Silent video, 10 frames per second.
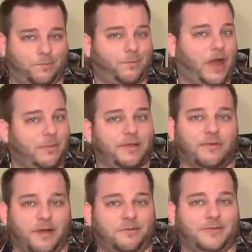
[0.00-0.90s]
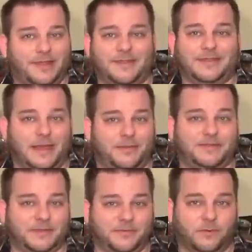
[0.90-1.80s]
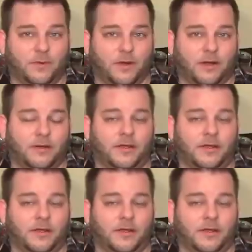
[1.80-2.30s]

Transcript: probably around in the time of the Civil War